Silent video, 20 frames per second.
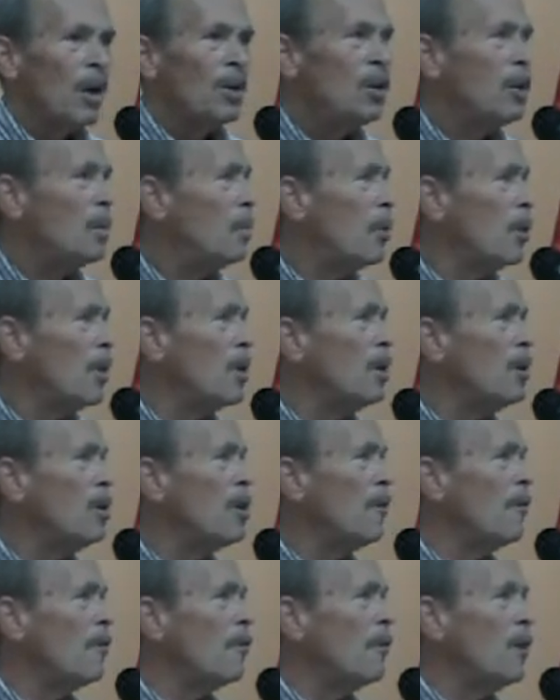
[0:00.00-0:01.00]
you put in
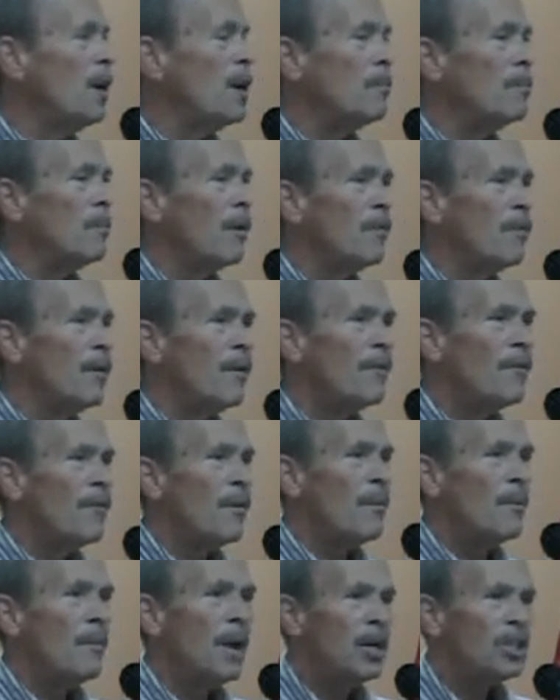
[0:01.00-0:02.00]
your Freedom of
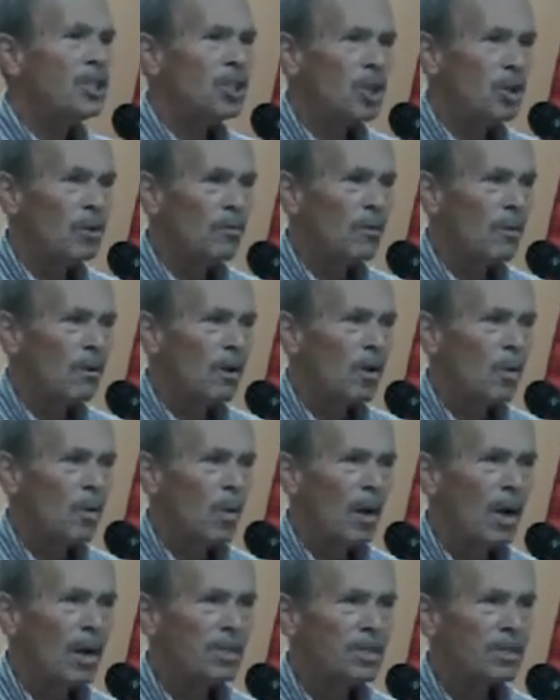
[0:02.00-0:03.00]
Information
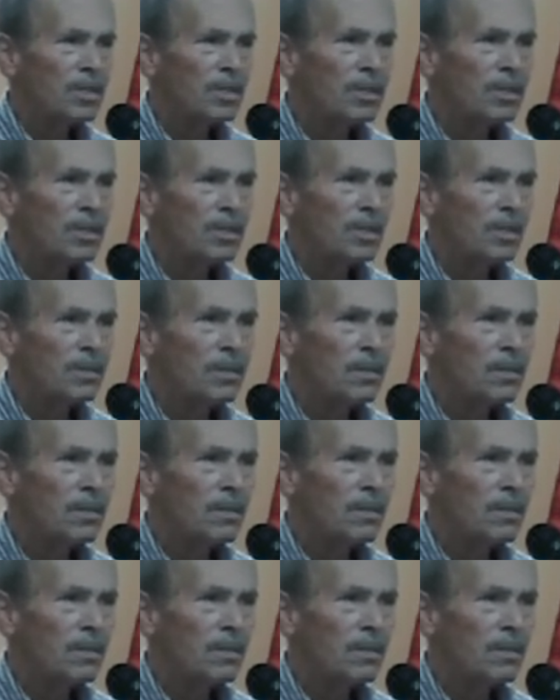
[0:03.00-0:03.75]
requests,